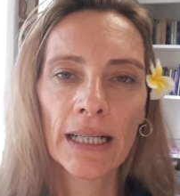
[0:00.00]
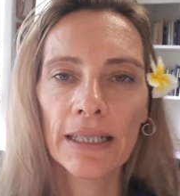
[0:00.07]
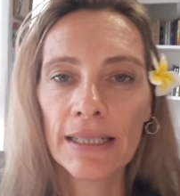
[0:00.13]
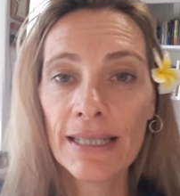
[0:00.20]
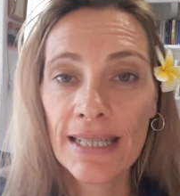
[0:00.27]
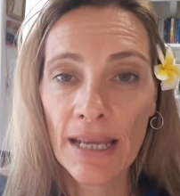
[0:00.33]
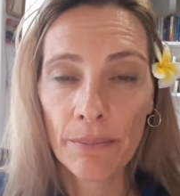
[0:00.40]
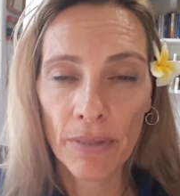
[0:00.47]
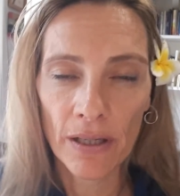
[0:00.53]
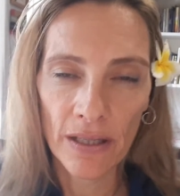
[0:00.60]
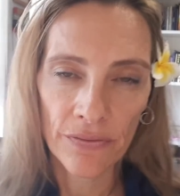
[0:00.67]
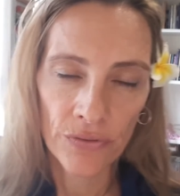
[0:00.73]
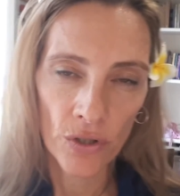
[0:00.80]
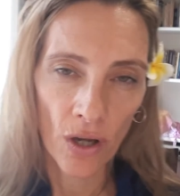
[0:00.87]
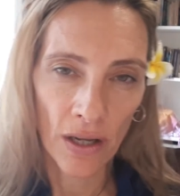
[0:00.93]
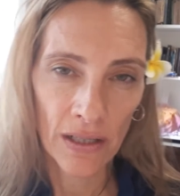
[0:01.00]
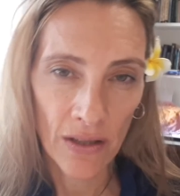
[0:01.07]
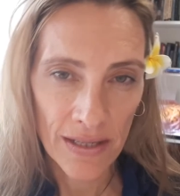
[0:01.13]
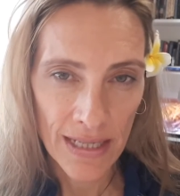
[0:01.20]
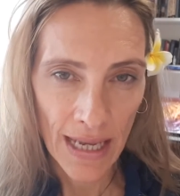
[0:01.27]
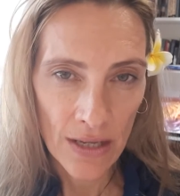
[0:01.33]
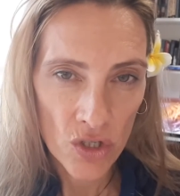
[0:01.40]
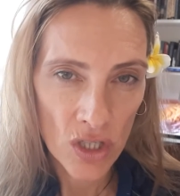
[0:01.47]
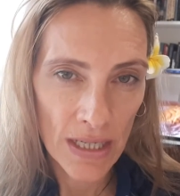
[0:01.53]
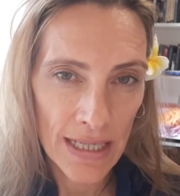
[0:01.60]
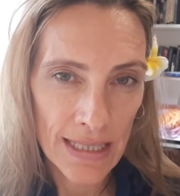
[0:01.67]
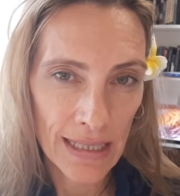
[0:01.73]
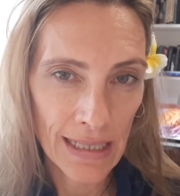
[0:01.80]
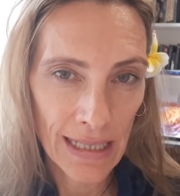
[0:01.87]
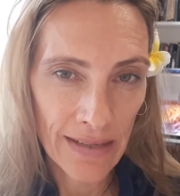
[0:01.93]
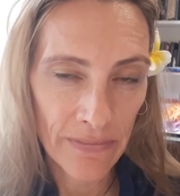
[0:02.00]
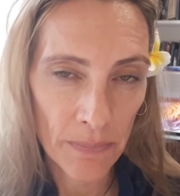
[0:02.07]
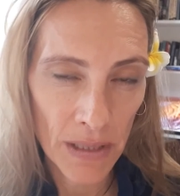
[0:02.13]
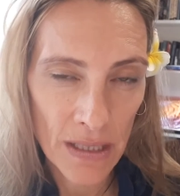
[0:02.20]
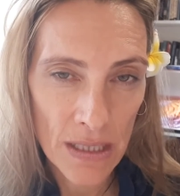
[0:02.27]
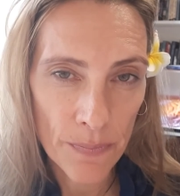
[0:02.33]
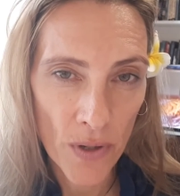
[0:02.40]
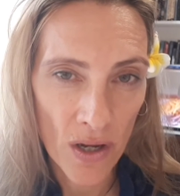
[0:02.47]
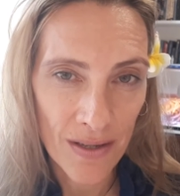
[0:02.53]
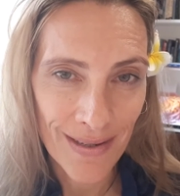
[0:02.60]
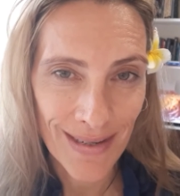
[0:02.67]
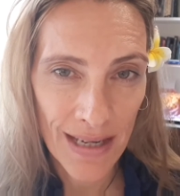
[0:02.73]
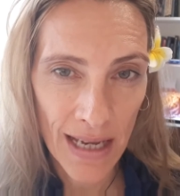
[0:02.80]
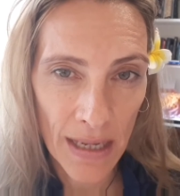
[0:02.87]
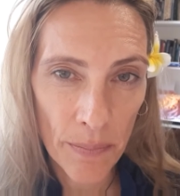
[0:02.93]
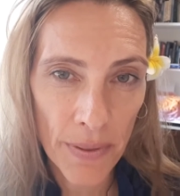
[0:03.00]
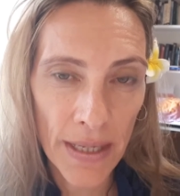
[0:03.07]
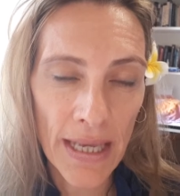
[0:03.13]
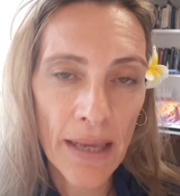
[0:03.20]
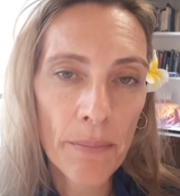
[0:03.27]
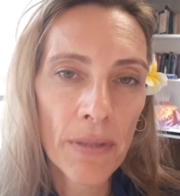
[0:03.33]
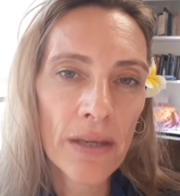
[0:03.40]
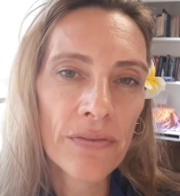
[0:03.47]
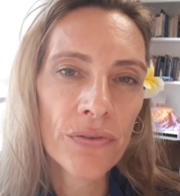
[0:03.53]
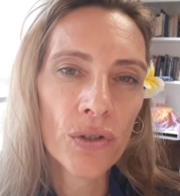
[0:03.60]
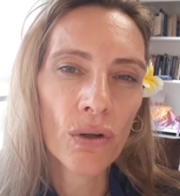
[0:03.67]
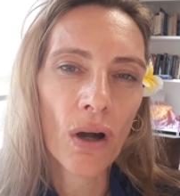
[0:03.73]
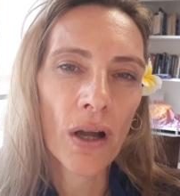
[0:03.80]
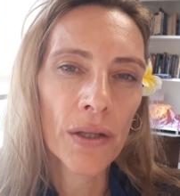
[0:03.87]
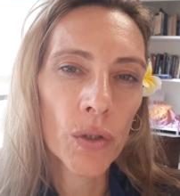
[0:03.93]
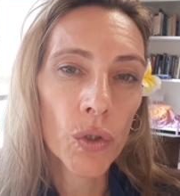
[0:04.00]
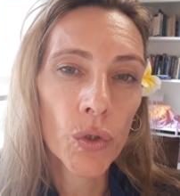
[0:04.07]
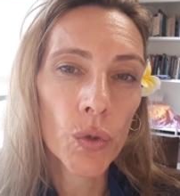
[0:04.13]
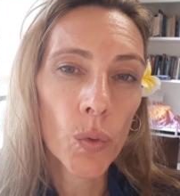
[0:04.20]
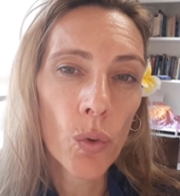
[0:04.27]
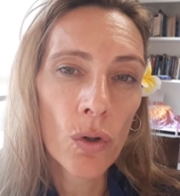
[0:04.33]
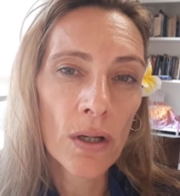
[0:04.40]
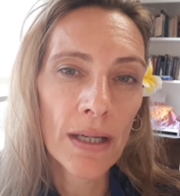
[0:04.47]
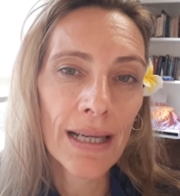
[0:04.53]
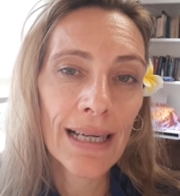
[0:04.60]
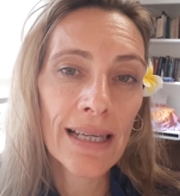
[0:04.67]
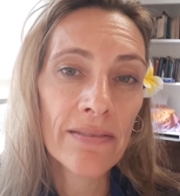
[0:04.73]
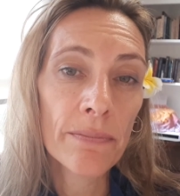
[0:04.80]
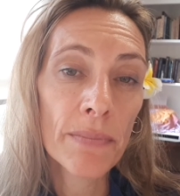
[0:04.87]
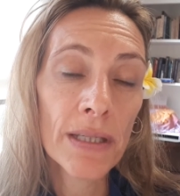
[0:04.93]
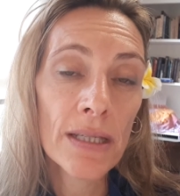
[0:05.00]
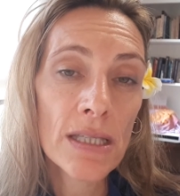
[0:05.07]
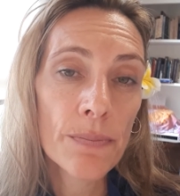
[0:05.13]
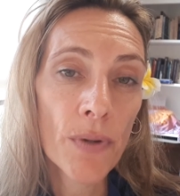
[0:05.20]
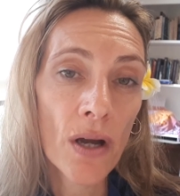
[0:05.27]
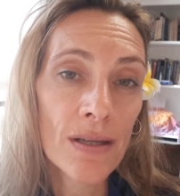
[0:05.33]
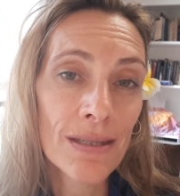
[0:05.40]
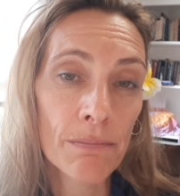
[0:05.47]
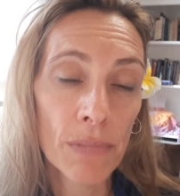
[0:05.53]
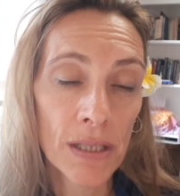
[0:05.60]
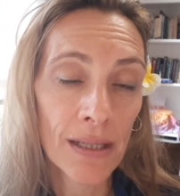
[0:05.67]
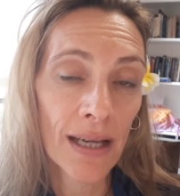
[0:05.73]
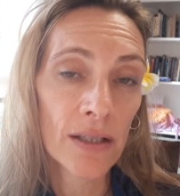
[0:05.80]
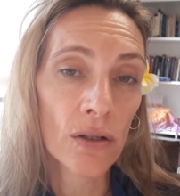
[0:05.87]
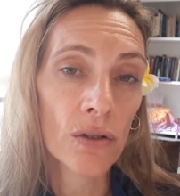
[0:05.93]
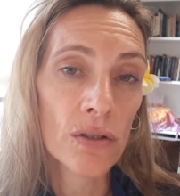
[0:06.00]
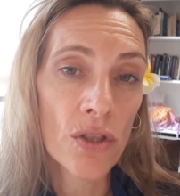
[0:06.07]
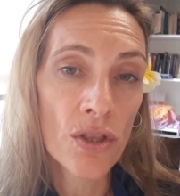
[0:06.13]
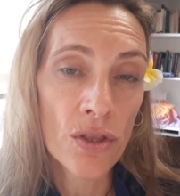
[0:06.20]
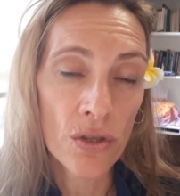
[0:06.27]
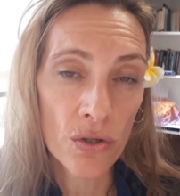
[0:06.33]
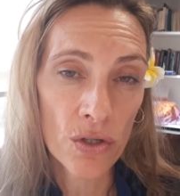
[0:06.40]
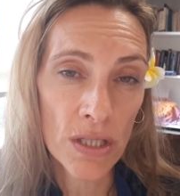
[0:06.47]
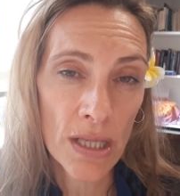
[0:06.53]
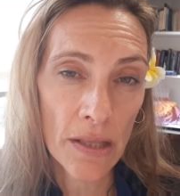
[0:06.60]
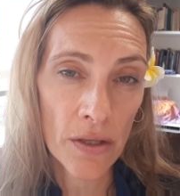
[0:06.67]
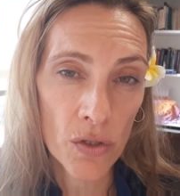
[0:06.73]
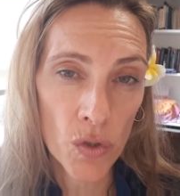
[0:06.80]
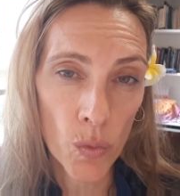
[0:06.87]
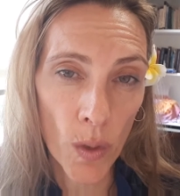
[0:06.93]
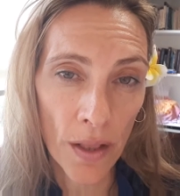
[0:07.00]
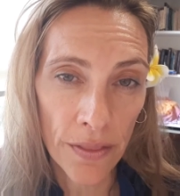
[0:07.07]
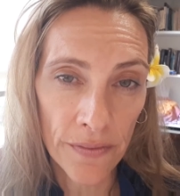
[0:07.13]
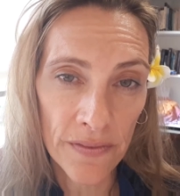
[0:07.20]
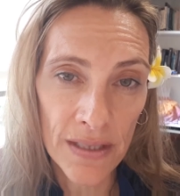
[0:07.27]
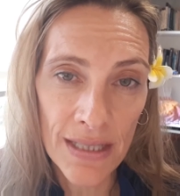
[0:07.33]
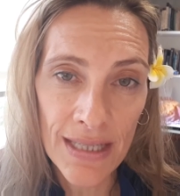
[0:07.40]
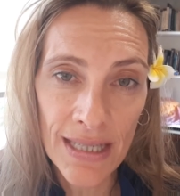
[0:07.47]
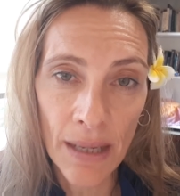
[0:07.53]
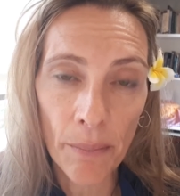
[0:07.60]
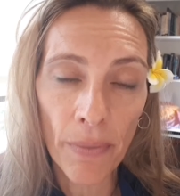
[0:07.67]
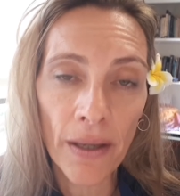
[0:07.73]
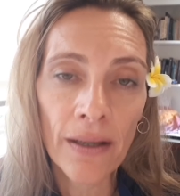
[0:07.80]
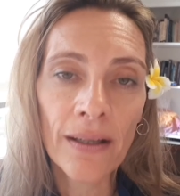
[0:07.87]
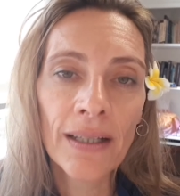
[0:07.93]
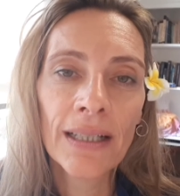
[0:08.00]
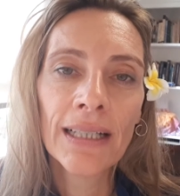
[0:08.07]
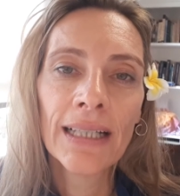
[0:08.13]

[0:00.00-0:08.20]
December if you are in Los Angeles at 11 minutes past 9 p.m. If you are in New York, 11 minutes past midnight on Thursday the 12th of December.